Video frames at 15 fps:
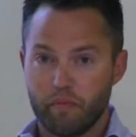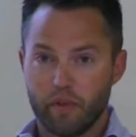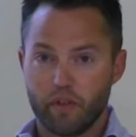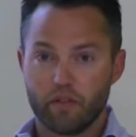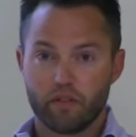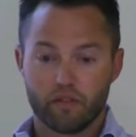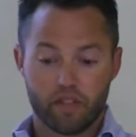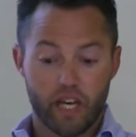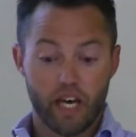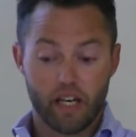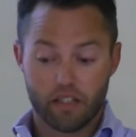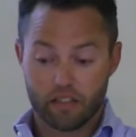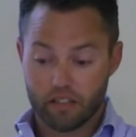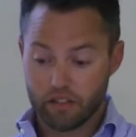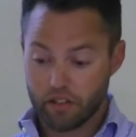Bill
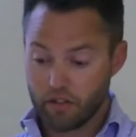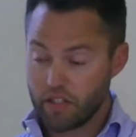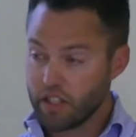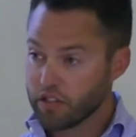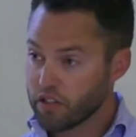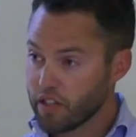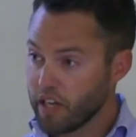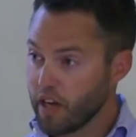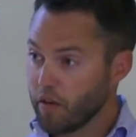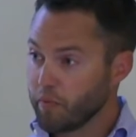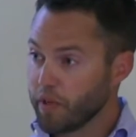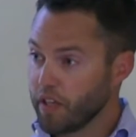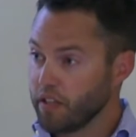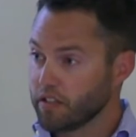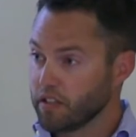Gates. And so these are the
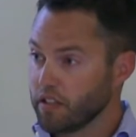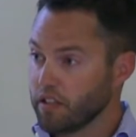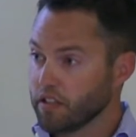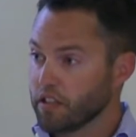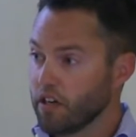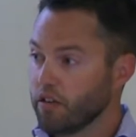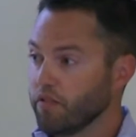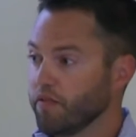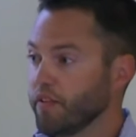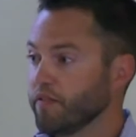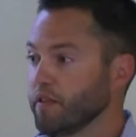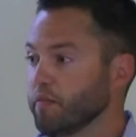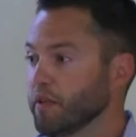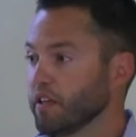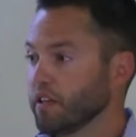LPs in this
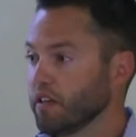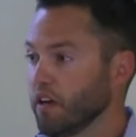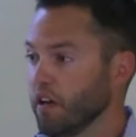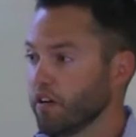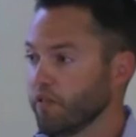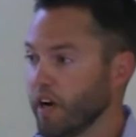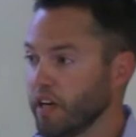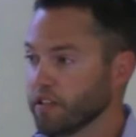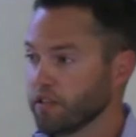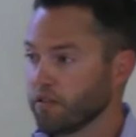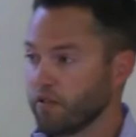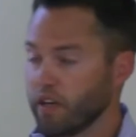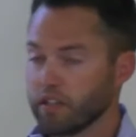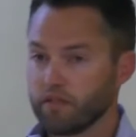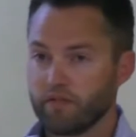$150 million Rise of
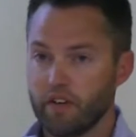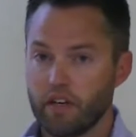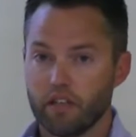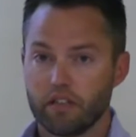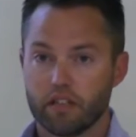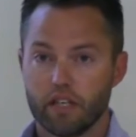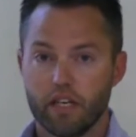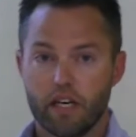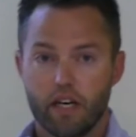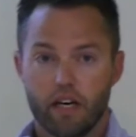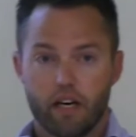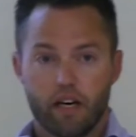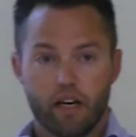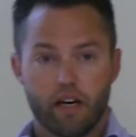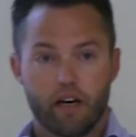the Rest fund.
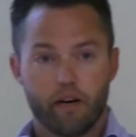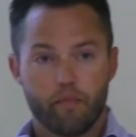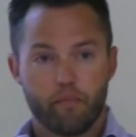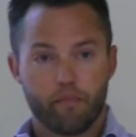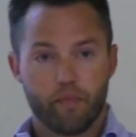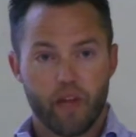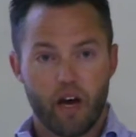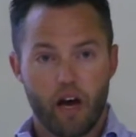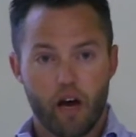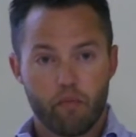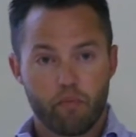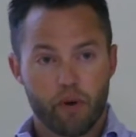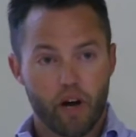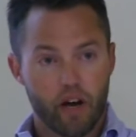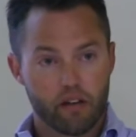
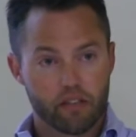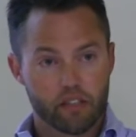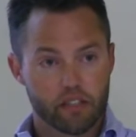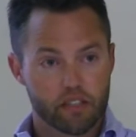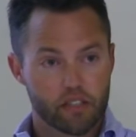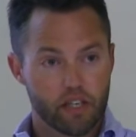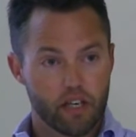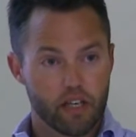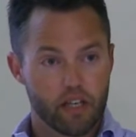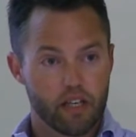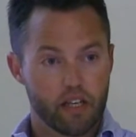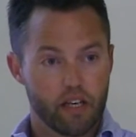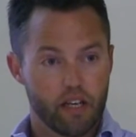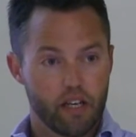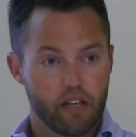I'm proud to say
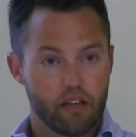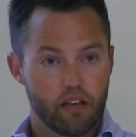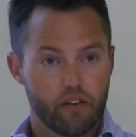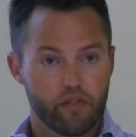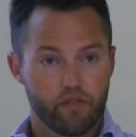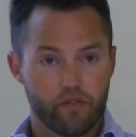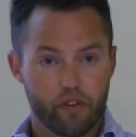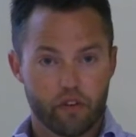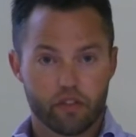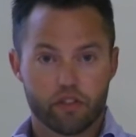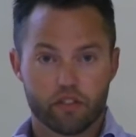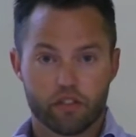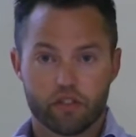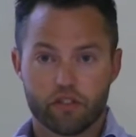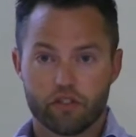that in their
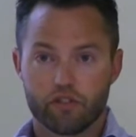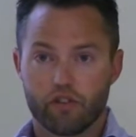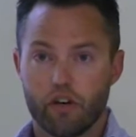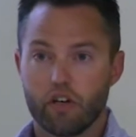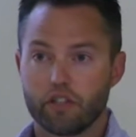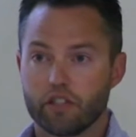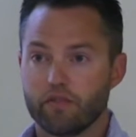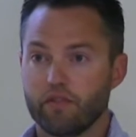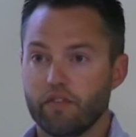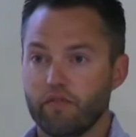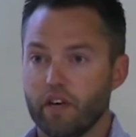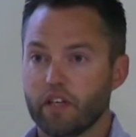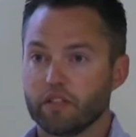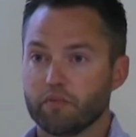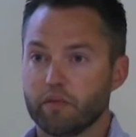first tranche of
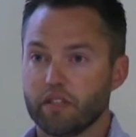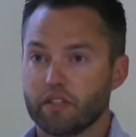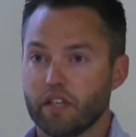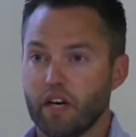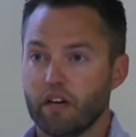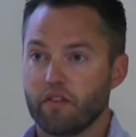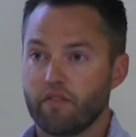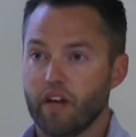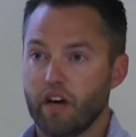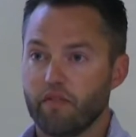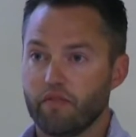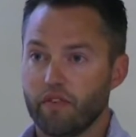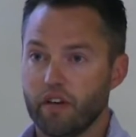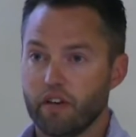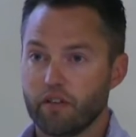investments out of
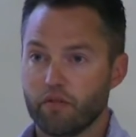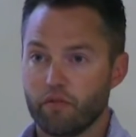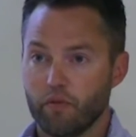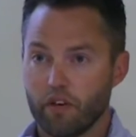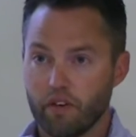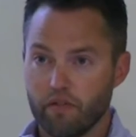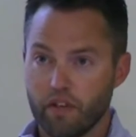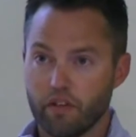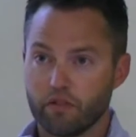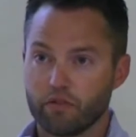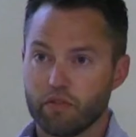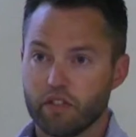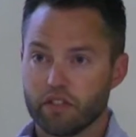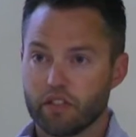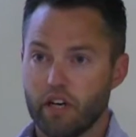that fund, one of those
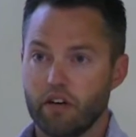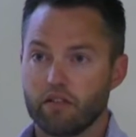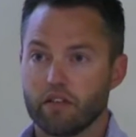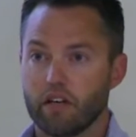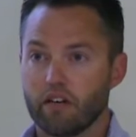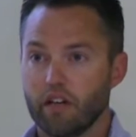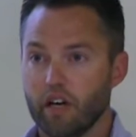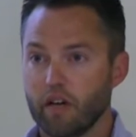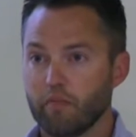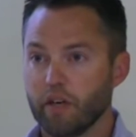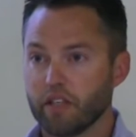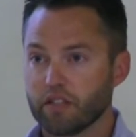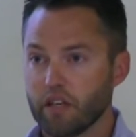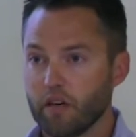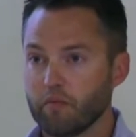was a South
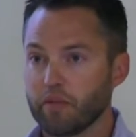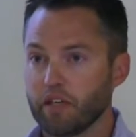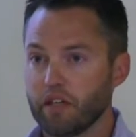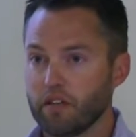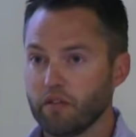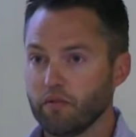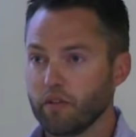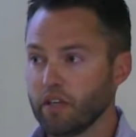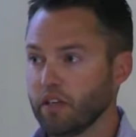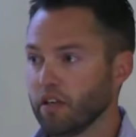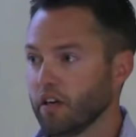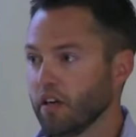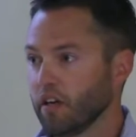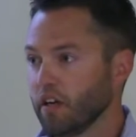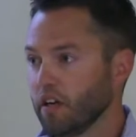Carolina-based company that we
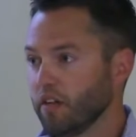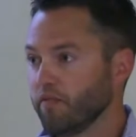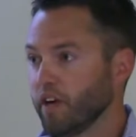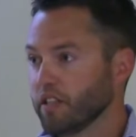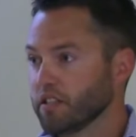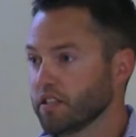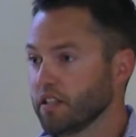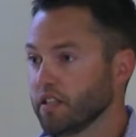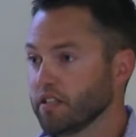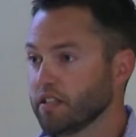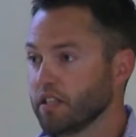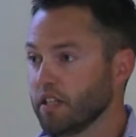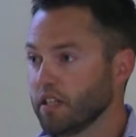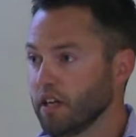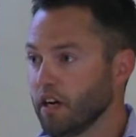invested in and
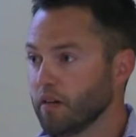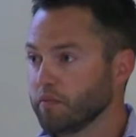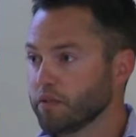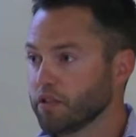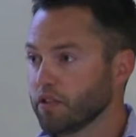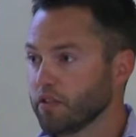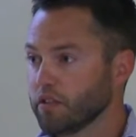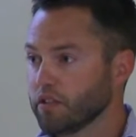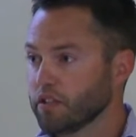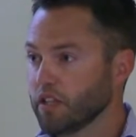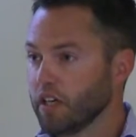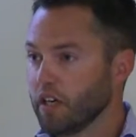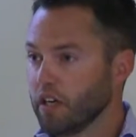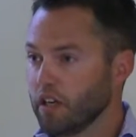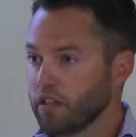teed up. So it's
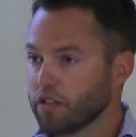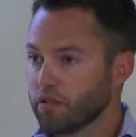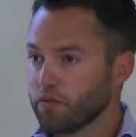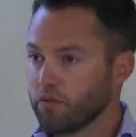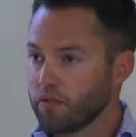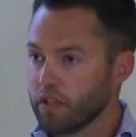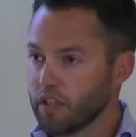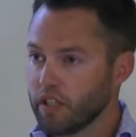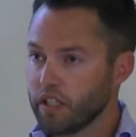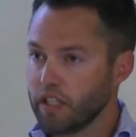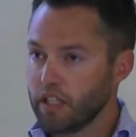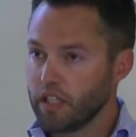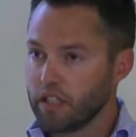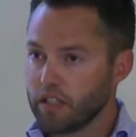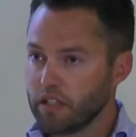a really
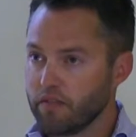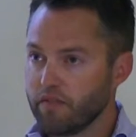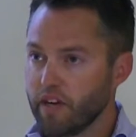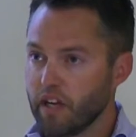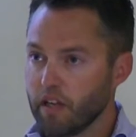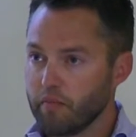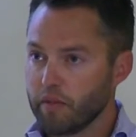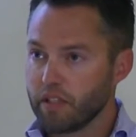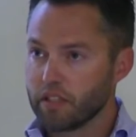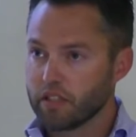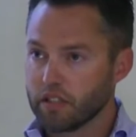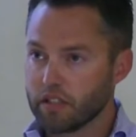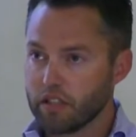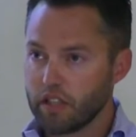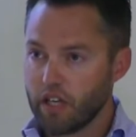neat development
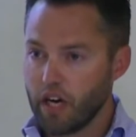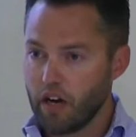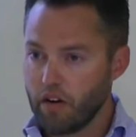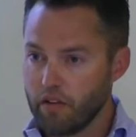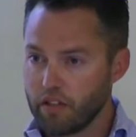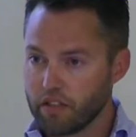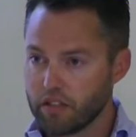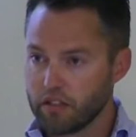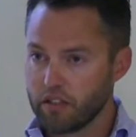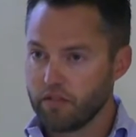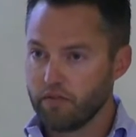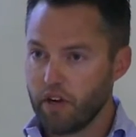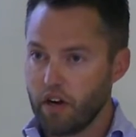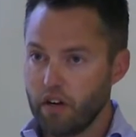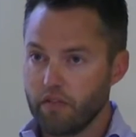to see how this is
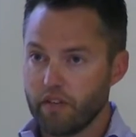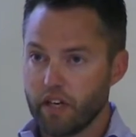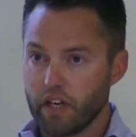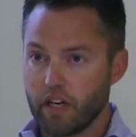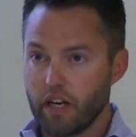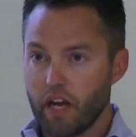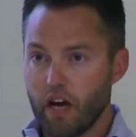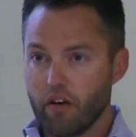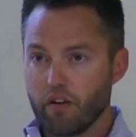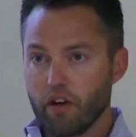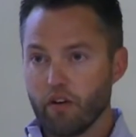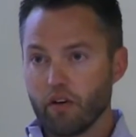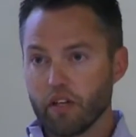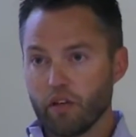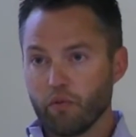evolving, and now
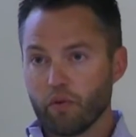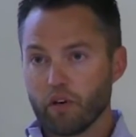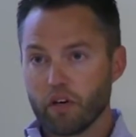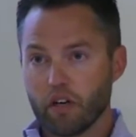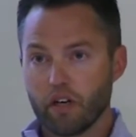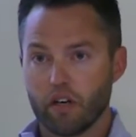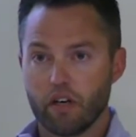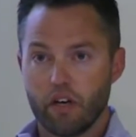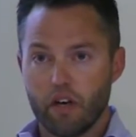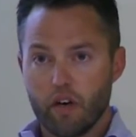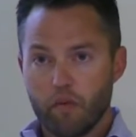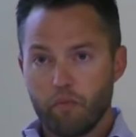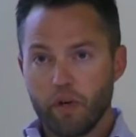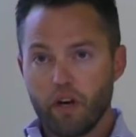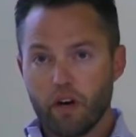knowing that we're going to
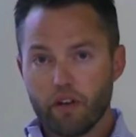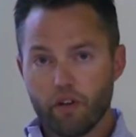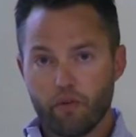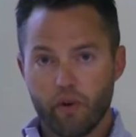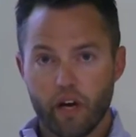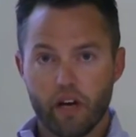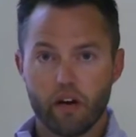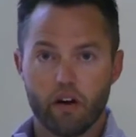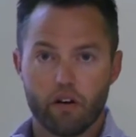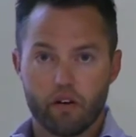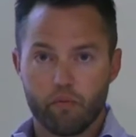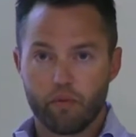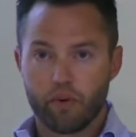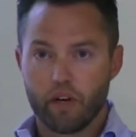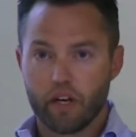be on the radar
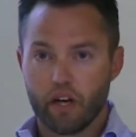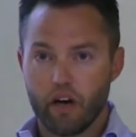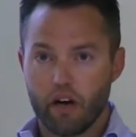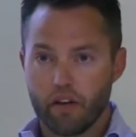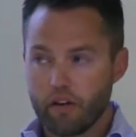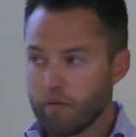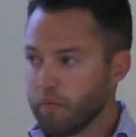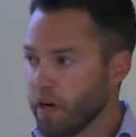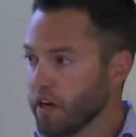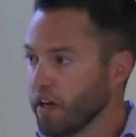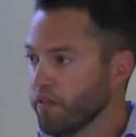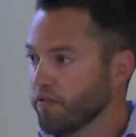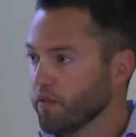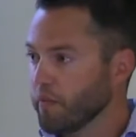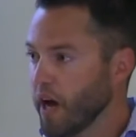to bring other
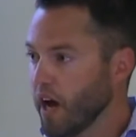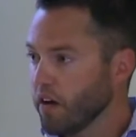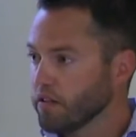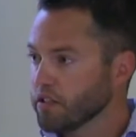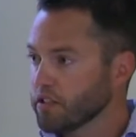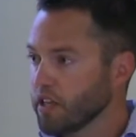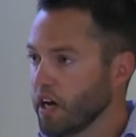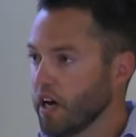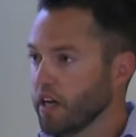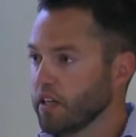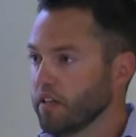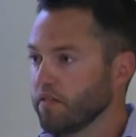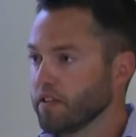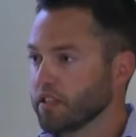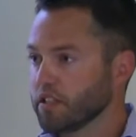money from
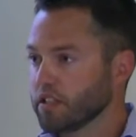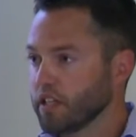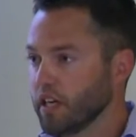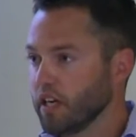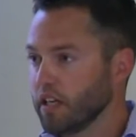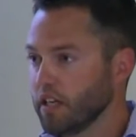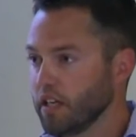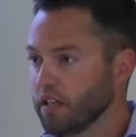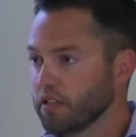outside of the state